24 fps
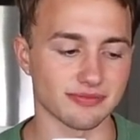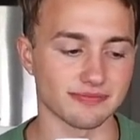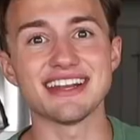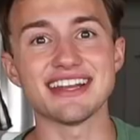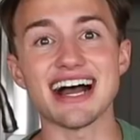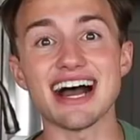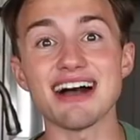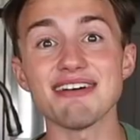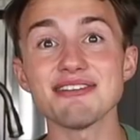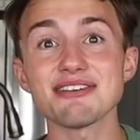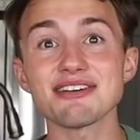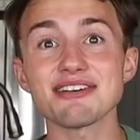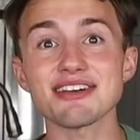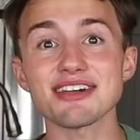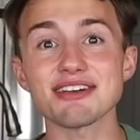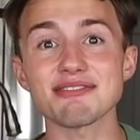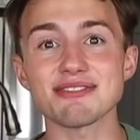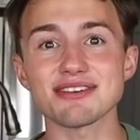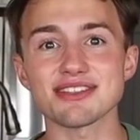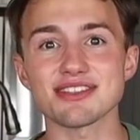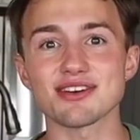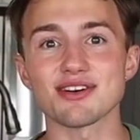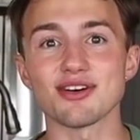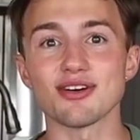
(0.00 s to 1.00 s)
Now we're going
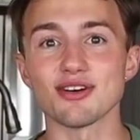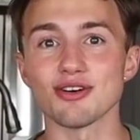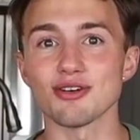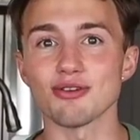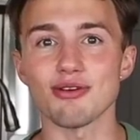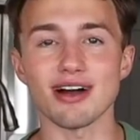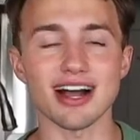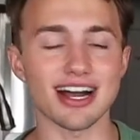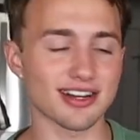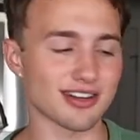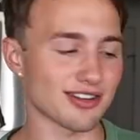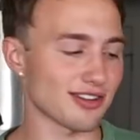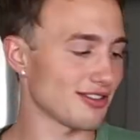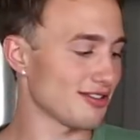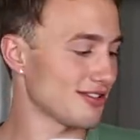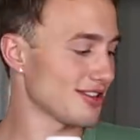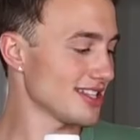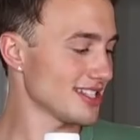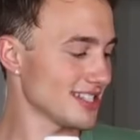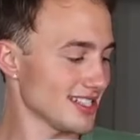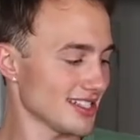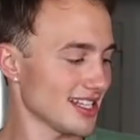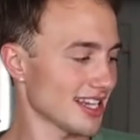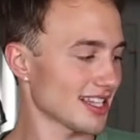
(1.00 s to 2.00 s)
with Cole water.
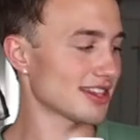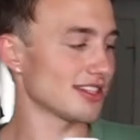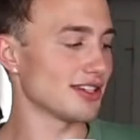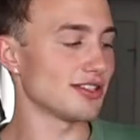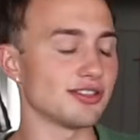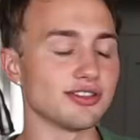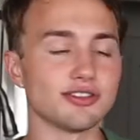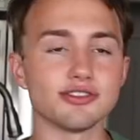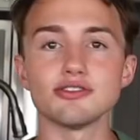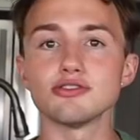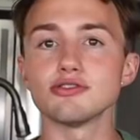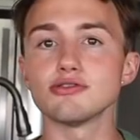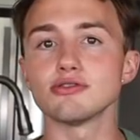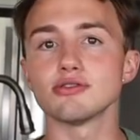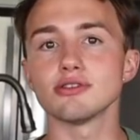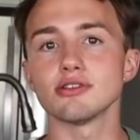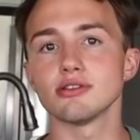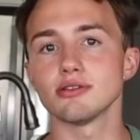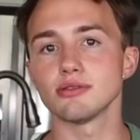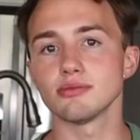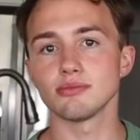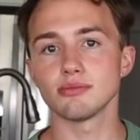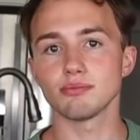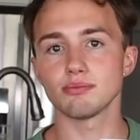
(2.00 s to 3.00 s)
This is like the
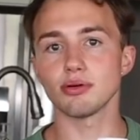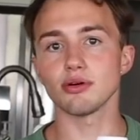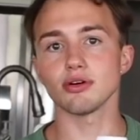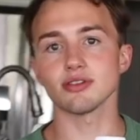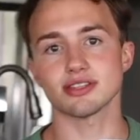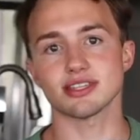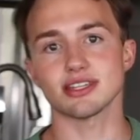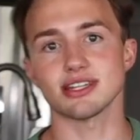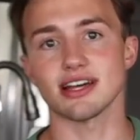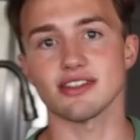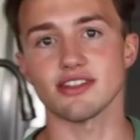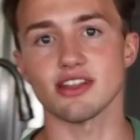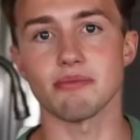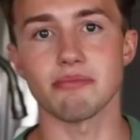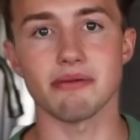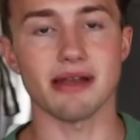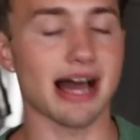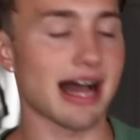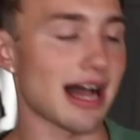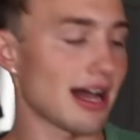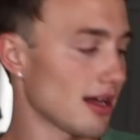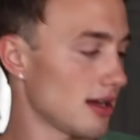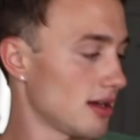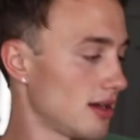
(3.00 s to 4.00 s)
new person on the
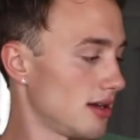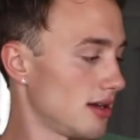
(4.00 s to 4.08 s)
block.